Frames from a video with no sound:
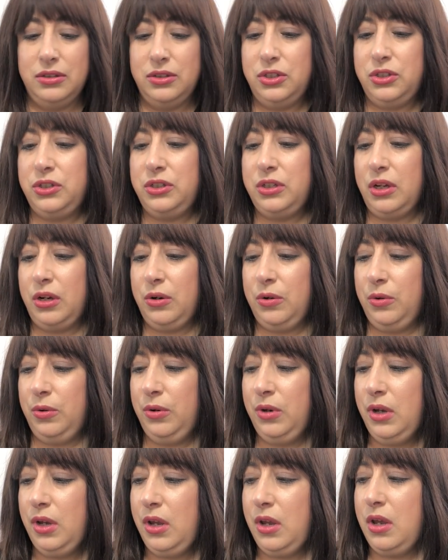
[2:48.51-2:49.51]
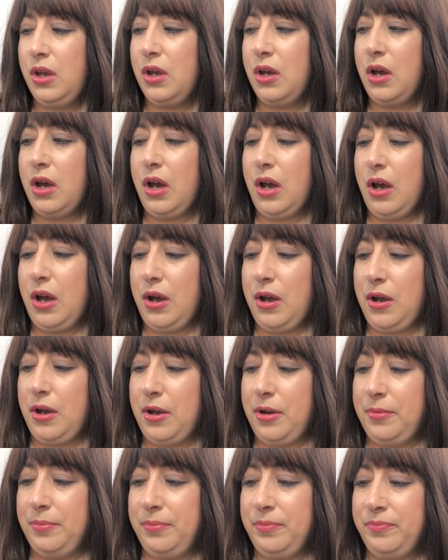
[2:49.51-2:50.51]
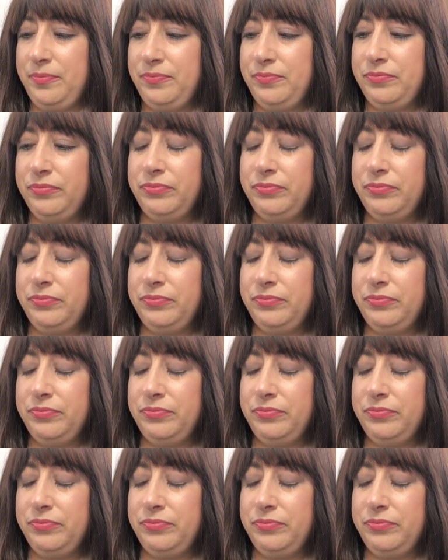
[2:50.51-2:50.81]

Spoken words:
So, and